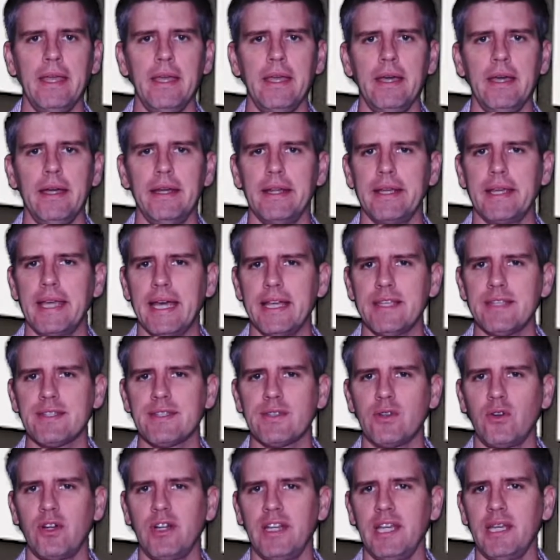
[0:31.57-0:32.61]
In a gas,
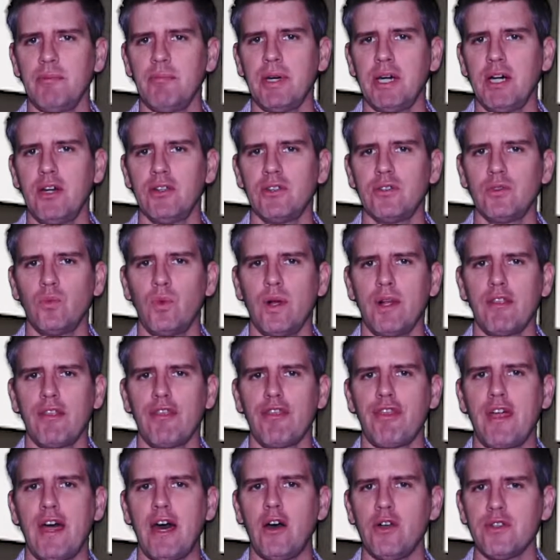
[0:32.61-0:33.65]
only about
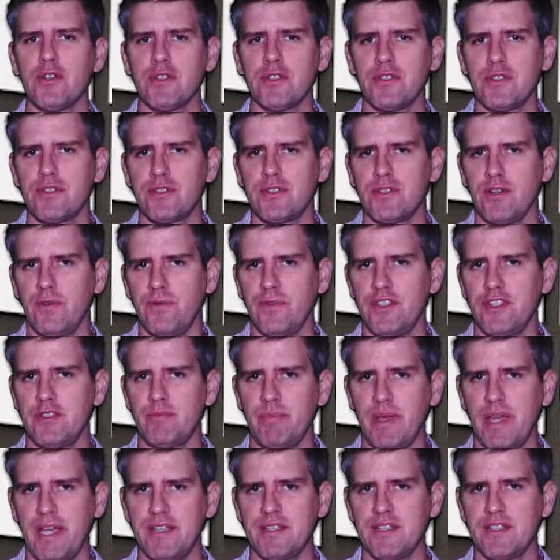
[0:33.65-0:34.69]
1/1000th of the
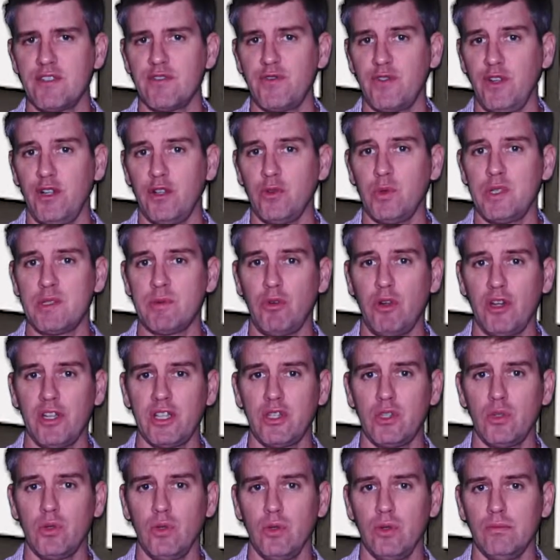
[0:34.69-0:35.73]
space is filled with
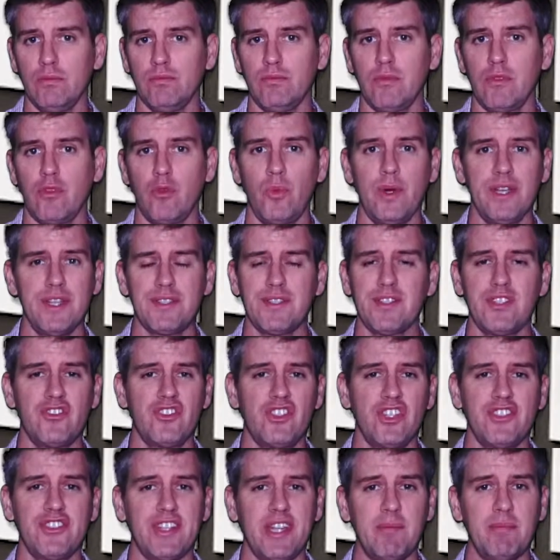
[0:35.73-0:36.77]
molecule. The rest is
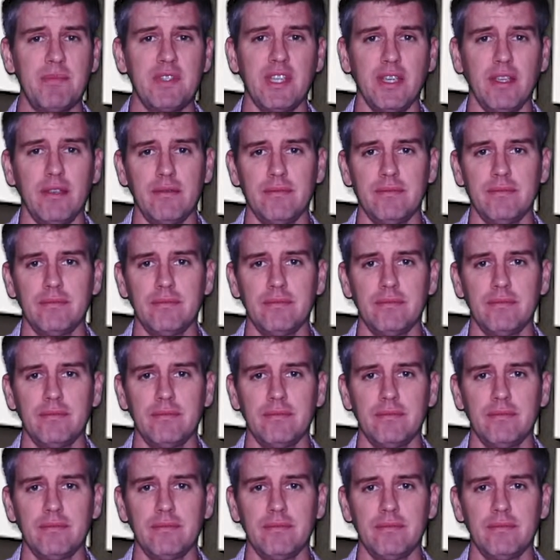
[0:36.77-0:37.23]
just empty.